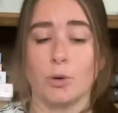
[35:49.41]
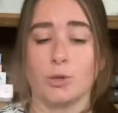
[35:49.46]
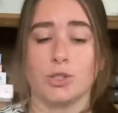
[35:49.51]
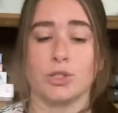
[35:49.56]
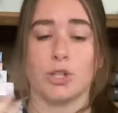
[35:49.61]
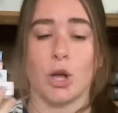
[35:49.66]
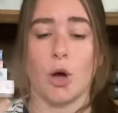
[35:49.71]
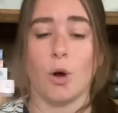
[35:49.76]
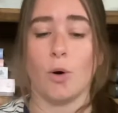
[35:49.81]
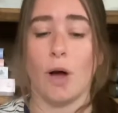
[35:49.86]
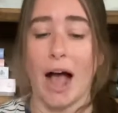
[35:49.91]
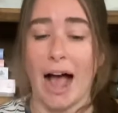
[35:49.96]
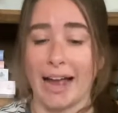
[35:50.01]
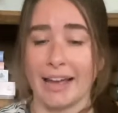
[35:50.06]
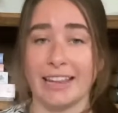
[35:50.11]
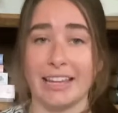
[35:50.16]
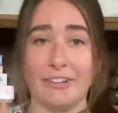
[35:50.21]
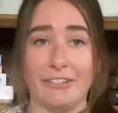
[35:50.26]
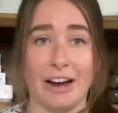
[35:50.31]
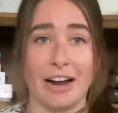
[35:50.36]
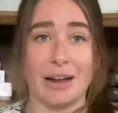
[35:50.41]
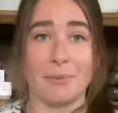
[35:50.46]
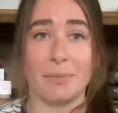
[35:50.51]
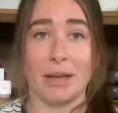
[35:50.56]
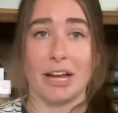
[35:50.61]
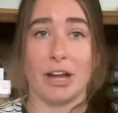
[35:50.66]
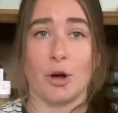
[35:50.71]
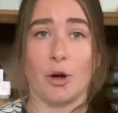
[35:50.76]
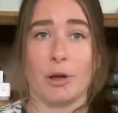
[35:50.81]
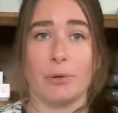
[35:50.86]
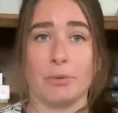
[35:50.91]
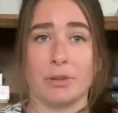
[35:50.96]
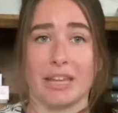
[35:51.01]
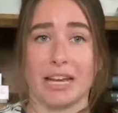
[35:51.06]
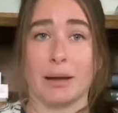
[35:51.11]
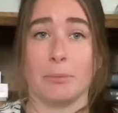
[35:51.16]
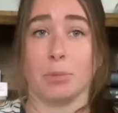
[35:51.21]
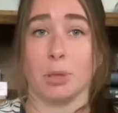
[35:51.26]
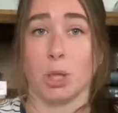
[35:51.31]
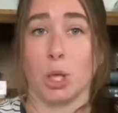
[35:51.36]
So highly recommend going with
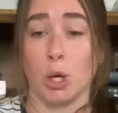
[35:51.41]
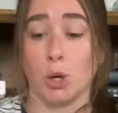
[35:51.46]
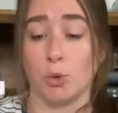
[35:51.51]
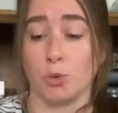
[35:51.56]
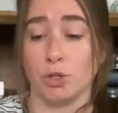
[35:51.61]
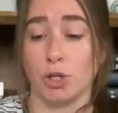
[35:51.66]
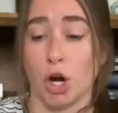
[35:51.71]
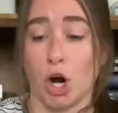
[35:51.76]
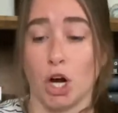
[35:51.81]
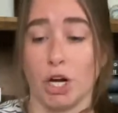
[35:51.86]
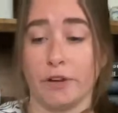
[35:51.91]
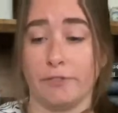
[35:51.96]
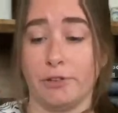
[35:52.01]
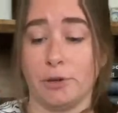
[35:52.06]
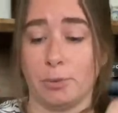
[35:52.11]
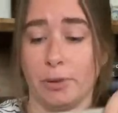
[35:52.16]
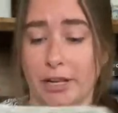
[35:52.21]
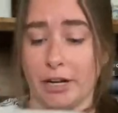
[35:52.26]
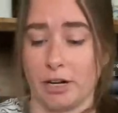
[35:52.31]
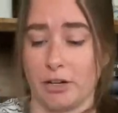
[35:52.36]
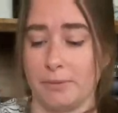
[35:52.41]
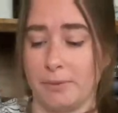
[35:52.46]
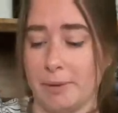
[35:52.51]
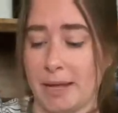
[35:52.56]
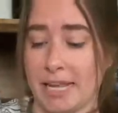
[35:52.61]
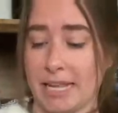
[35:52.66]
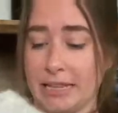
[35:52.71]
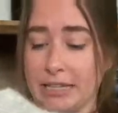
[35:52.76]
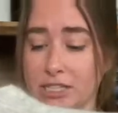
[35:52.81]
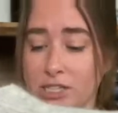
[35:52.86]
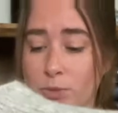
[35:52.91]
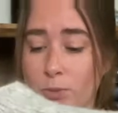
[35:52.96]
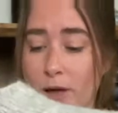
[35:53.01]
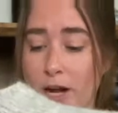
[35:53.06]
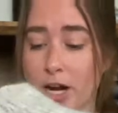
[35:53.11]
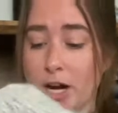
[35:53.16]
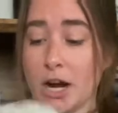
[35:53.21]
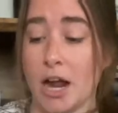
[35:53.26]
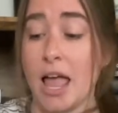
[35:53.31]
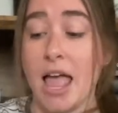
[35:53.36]
like a blown yarn if you plan on making this
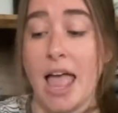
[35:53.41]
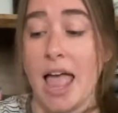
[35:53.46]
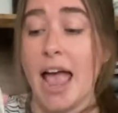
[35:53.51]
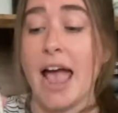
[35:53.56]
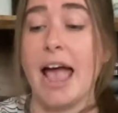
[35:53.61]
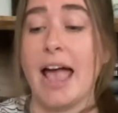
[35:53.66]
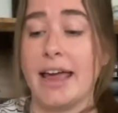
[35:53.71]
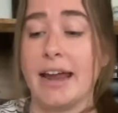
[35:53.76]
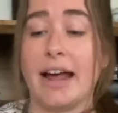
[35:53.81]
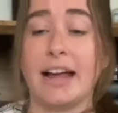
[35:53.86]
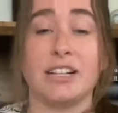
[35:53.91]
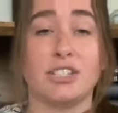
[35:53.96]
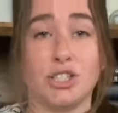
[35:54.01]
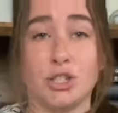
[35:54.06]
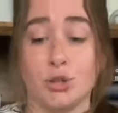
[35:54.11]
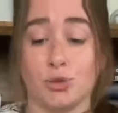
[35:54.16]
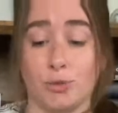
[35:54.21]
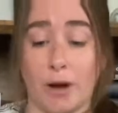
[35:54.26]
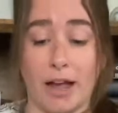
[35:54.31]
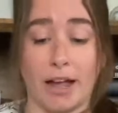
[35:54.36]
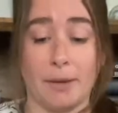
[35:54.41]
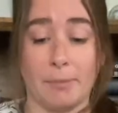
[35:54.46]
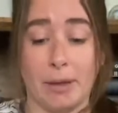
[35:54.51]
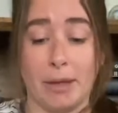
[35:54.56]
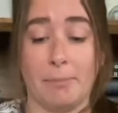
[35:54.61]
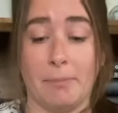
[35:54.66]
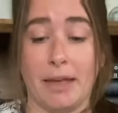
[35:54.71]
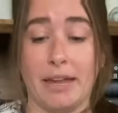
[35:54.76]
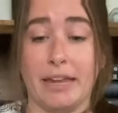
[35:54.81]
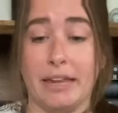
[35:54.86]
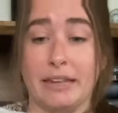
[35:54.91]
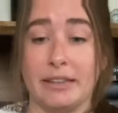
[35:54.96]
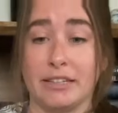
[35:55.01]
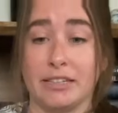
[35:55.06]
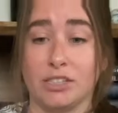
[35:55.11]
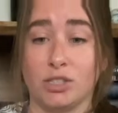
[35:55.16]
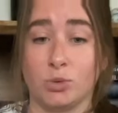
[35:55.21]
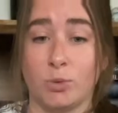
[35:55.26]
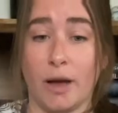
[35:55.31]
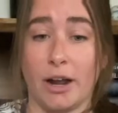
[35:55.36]
sweater. And I do recommend making
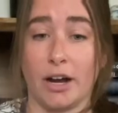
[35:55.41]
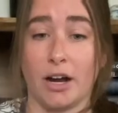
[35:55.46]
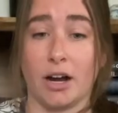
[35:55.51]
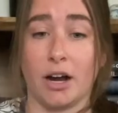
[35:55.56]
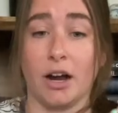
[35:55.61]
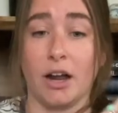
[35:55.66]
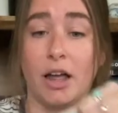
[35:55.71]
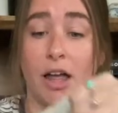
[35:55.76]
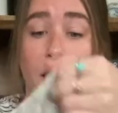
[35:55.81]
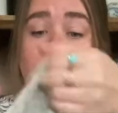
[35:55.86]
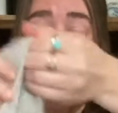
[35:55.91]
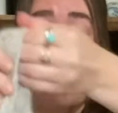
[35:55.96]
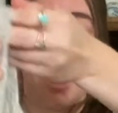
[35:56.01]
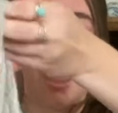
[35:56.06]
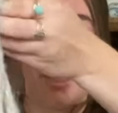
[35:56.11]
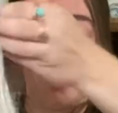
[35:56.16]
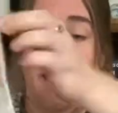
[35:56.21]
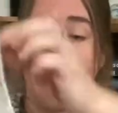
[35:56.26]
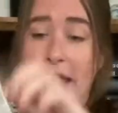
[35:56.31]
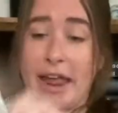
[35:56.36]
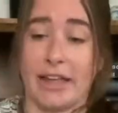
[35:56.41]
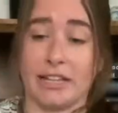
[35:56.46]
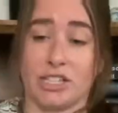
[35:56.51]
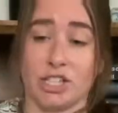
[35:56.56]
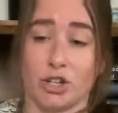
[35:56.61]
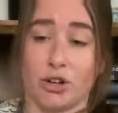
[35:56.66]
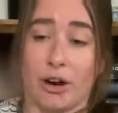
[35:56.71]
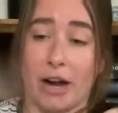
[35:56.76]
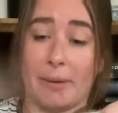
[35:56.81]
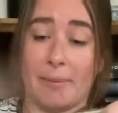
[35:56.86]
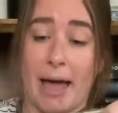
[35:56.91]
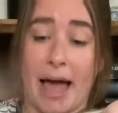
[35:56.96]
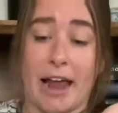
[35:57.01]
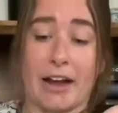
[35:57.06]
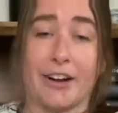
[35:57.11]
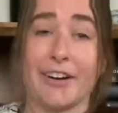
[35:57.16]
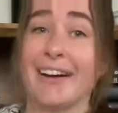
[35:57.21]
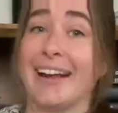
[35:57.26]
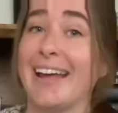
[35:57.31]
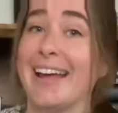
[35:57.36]
this sweater. It's a great
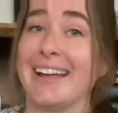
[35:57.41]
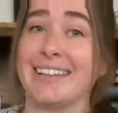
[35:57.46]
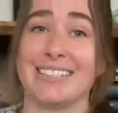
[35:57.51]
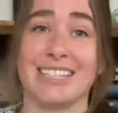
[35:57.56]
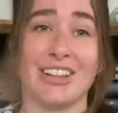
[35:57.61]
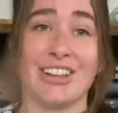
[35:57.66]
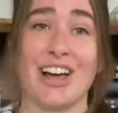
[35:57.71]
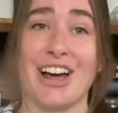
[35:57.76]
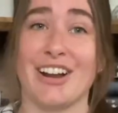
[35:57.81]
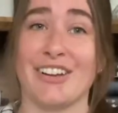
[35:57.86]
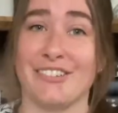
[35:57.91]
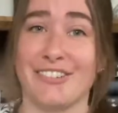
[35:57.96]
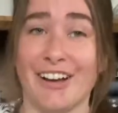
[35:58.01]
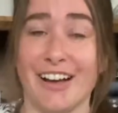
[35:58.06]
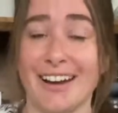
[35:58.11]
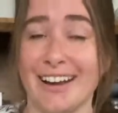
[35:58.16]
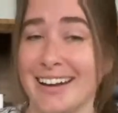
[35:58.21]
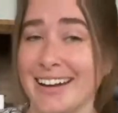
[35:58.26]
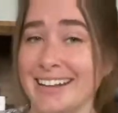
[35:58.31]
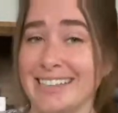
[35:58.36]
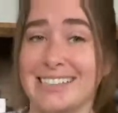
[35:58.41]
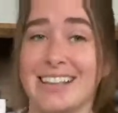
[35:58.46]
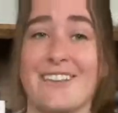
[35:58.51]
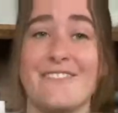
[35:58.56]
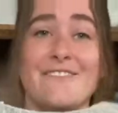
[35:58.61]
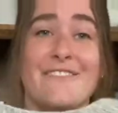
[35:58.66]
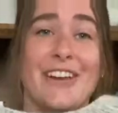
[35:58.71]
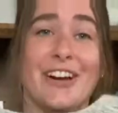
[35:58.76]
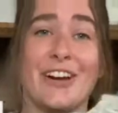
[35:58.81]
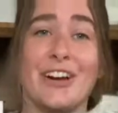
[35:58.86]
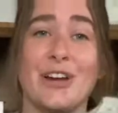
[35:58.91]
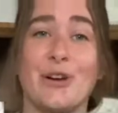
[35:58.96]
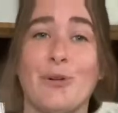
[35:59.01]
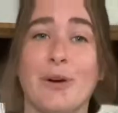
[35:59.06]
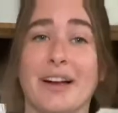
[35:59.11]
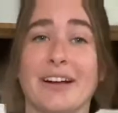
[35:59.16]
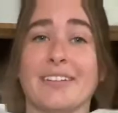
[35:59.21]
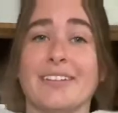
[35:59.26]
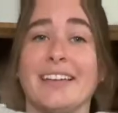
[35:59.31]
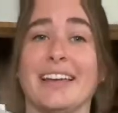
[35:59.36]
pattern. It's a lot of fun. It knits up very
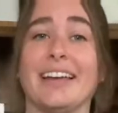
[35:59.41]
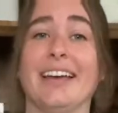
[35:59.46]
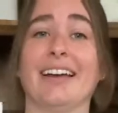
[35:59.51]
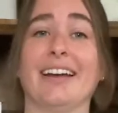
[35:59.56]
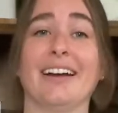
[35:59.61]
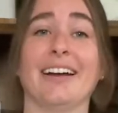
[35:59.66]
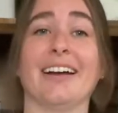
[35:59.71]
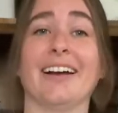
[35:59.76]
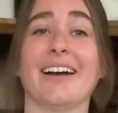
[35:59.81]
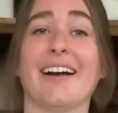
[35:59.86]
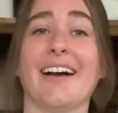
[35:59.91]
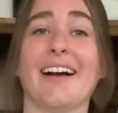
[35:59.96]
quickly.